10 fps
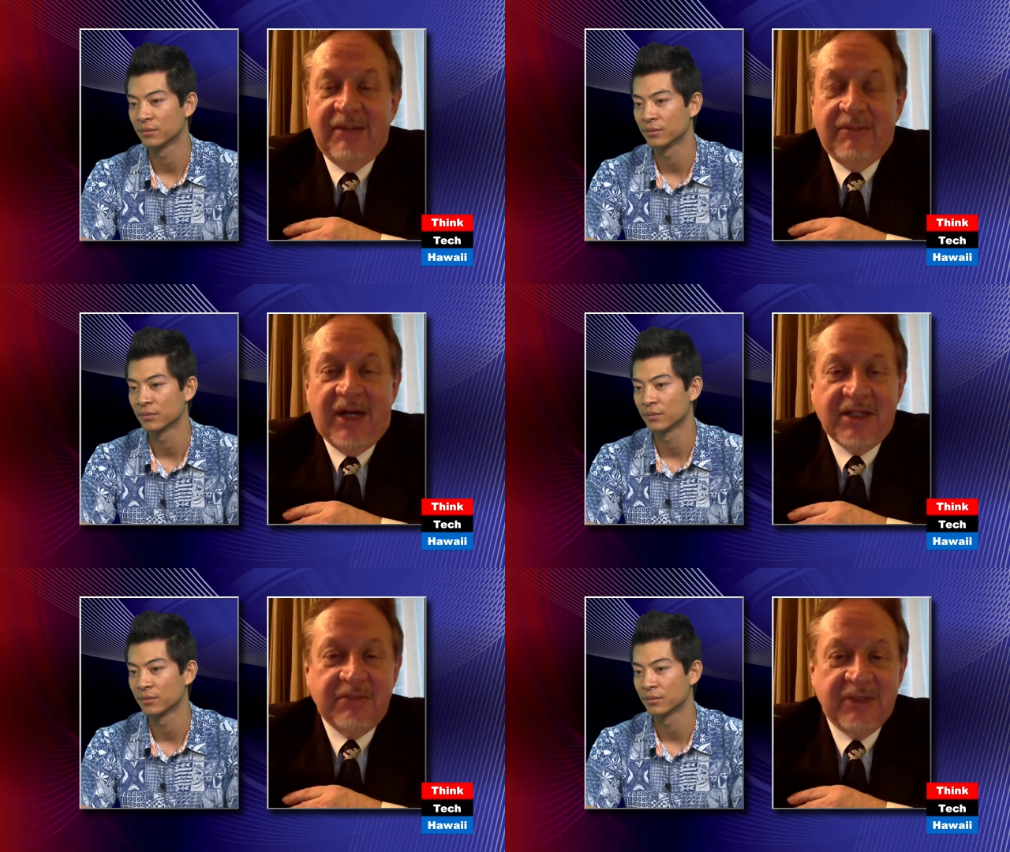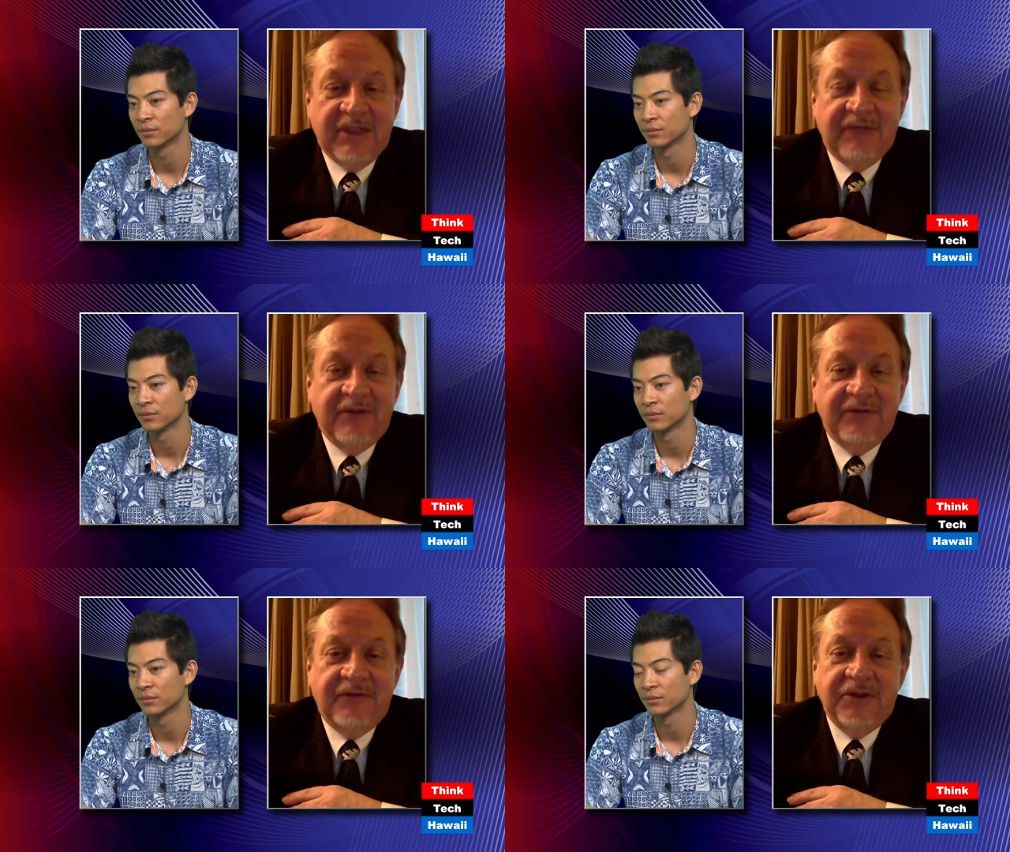Speaker 1: possibly
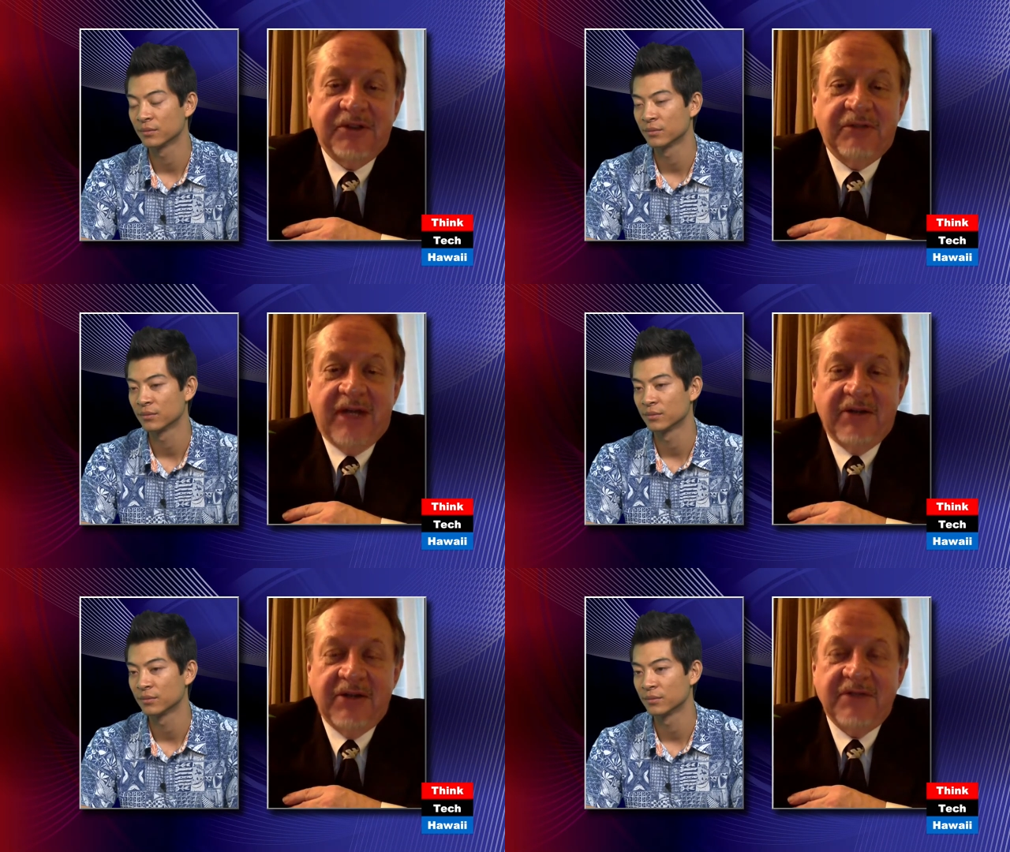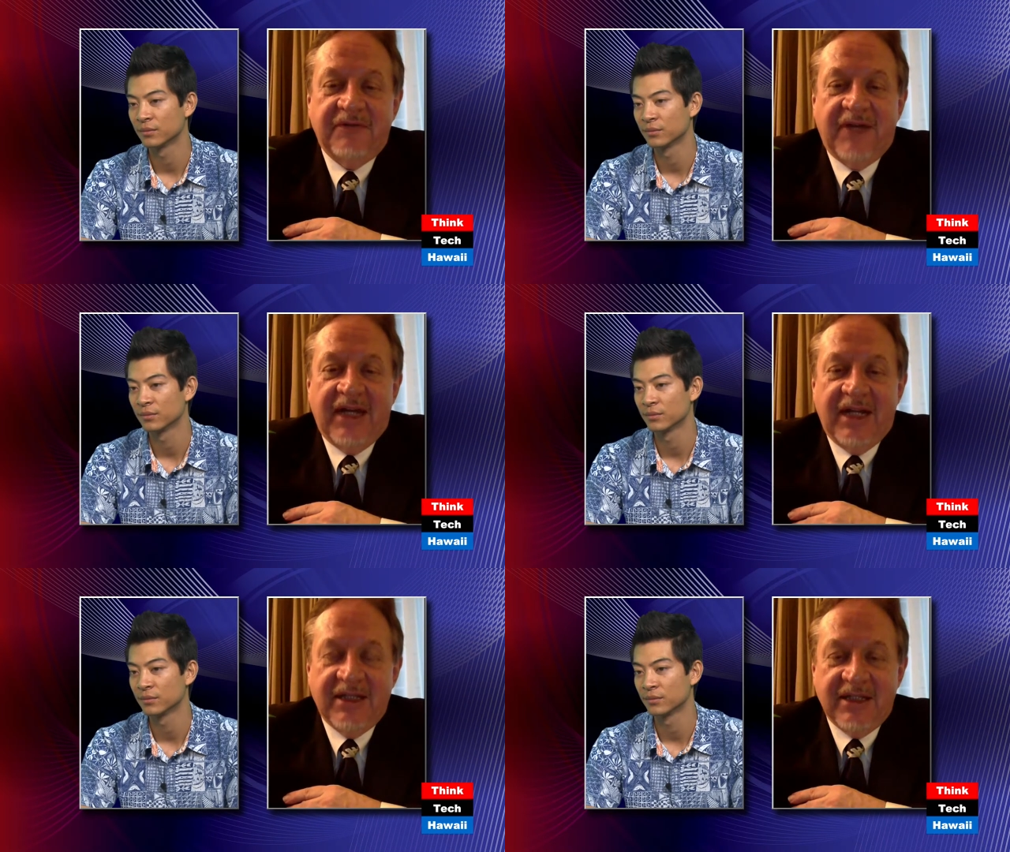for future rounds of
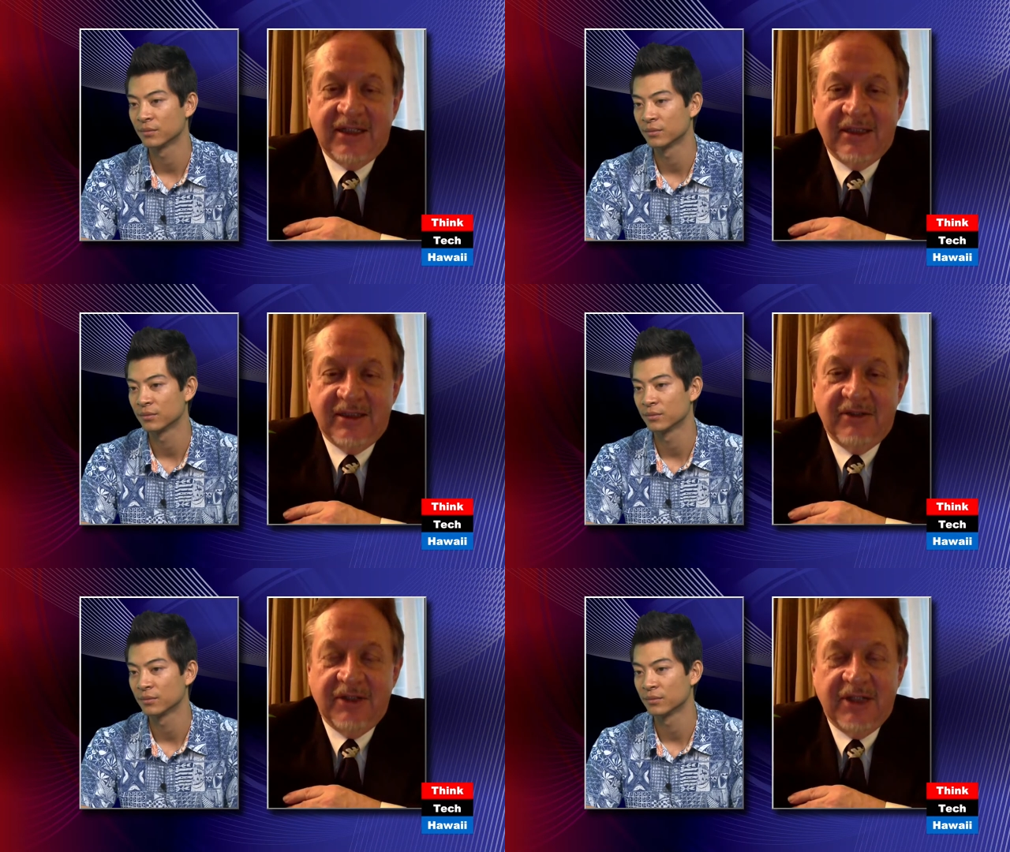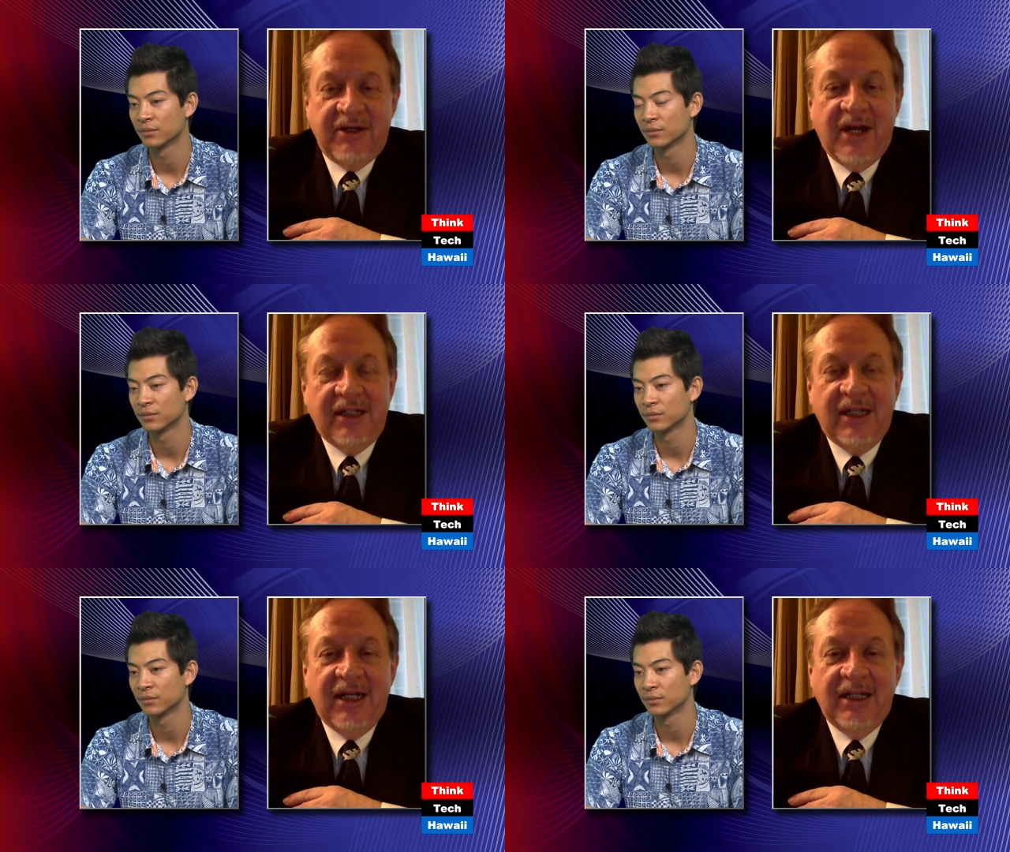financing so that you're
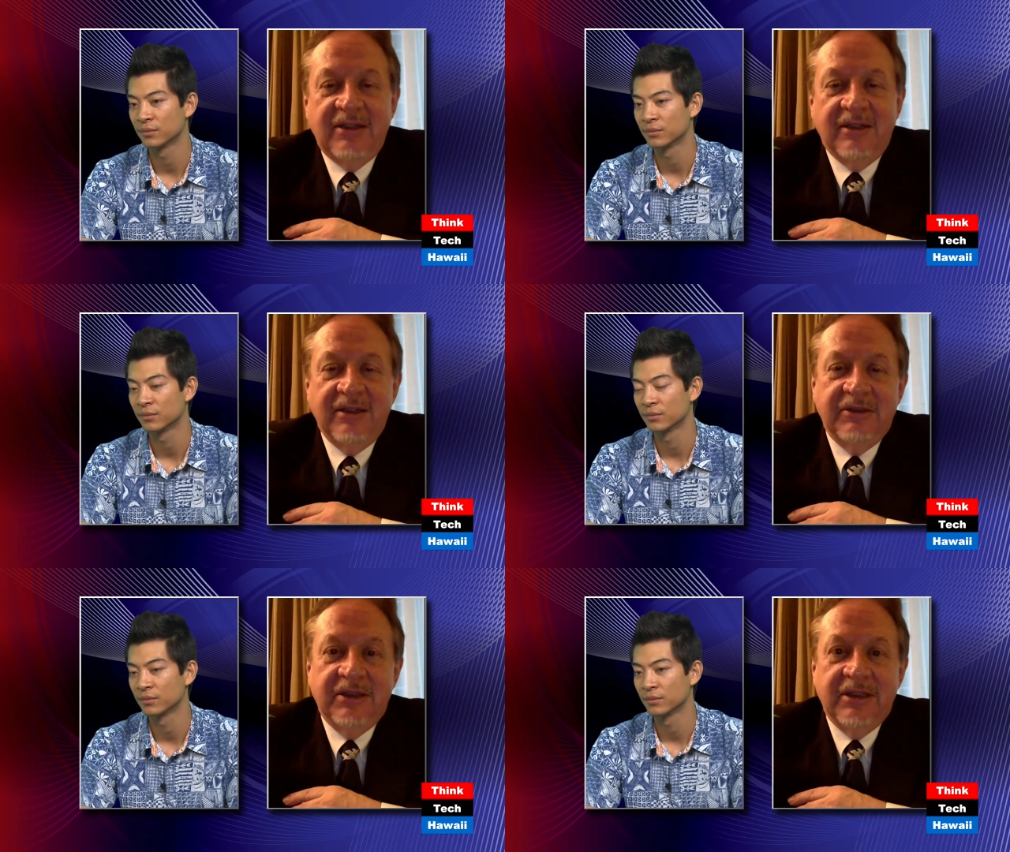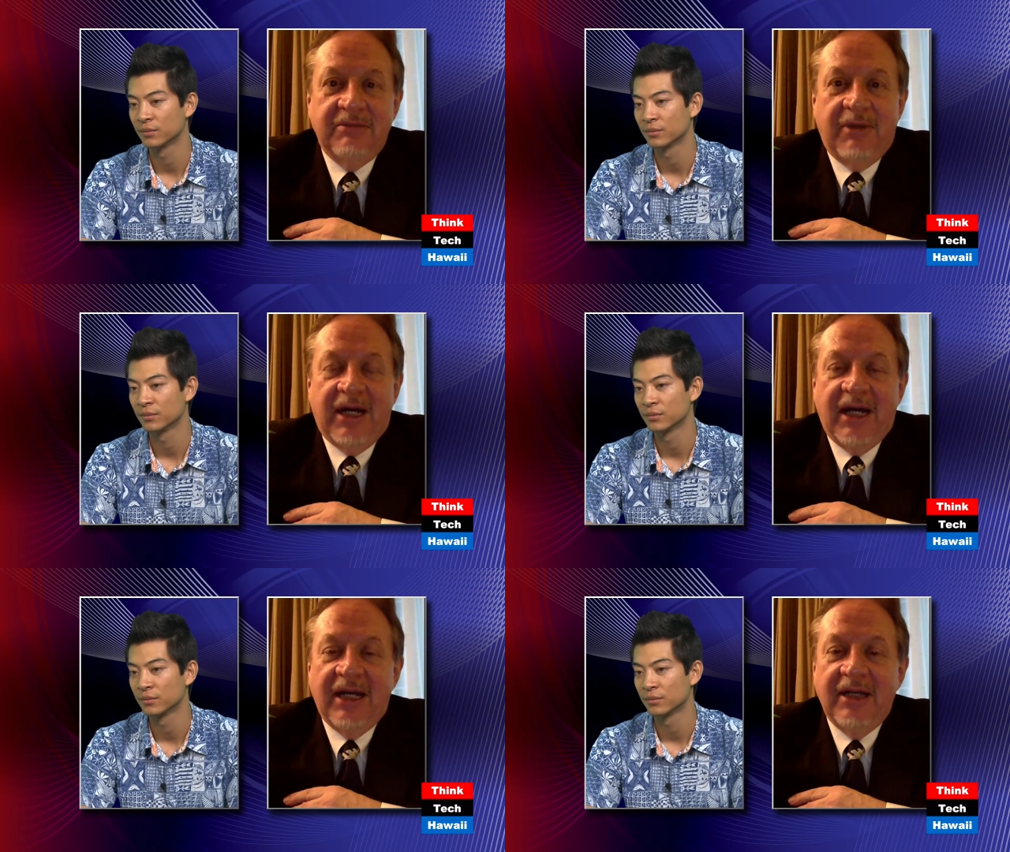not getting diluted
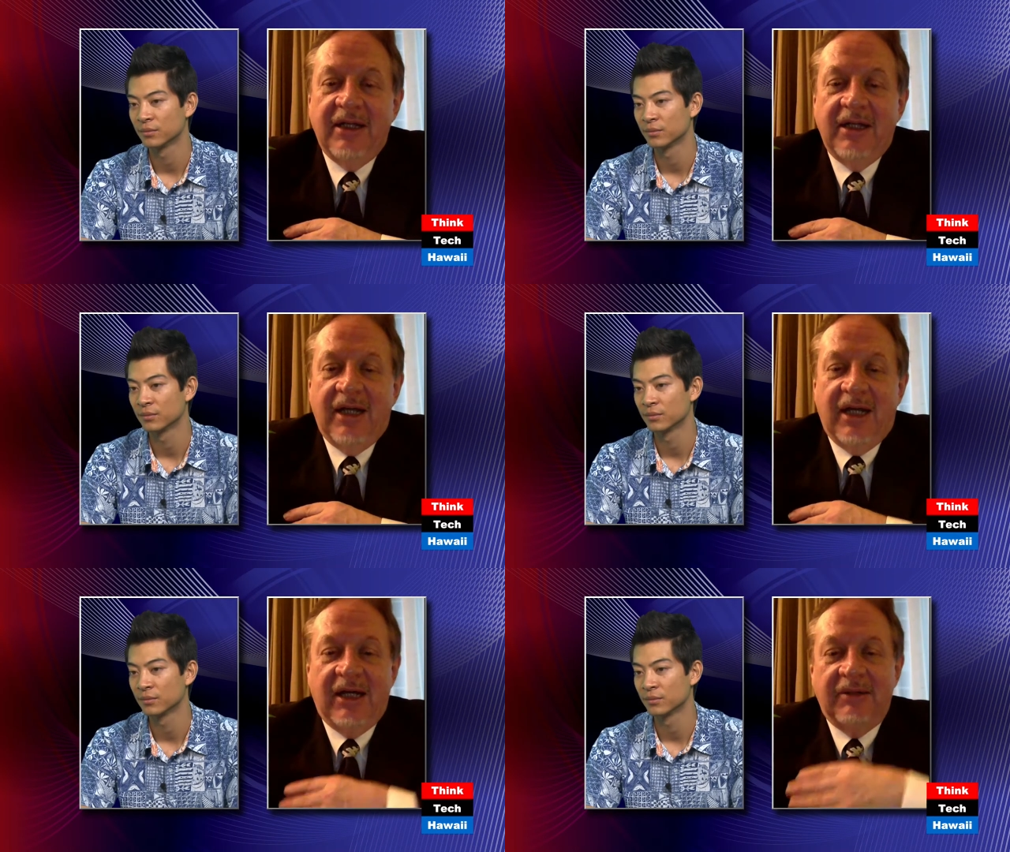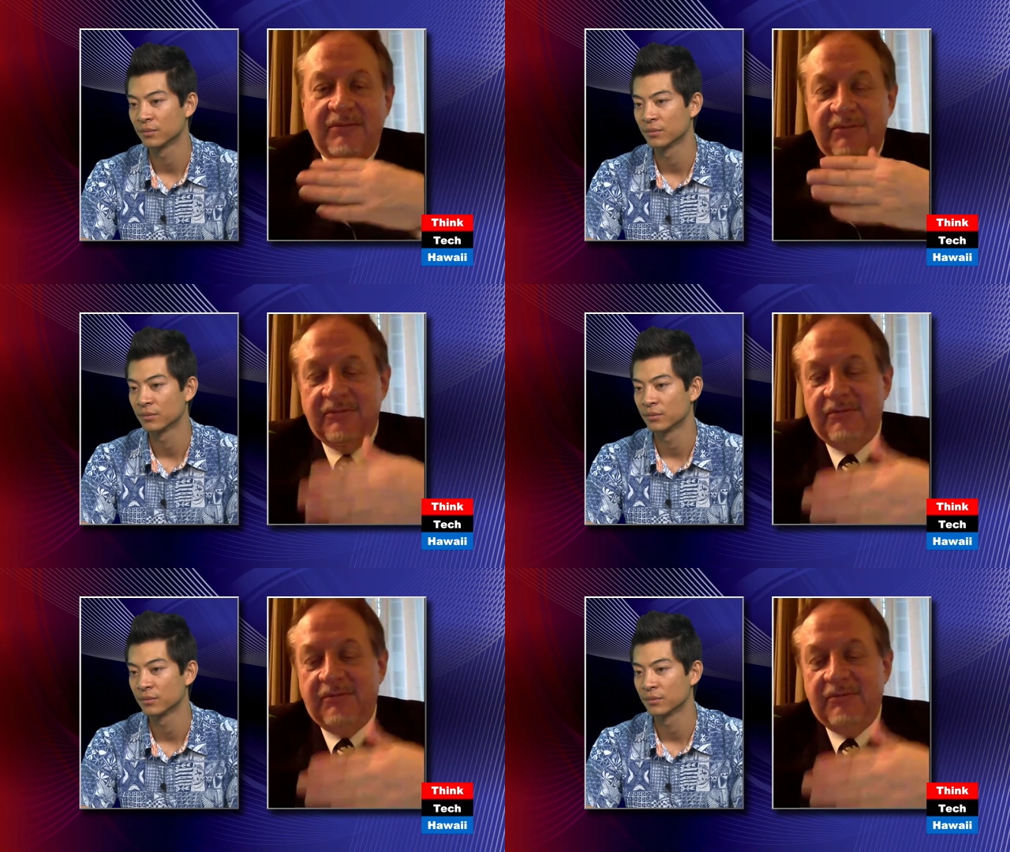by um,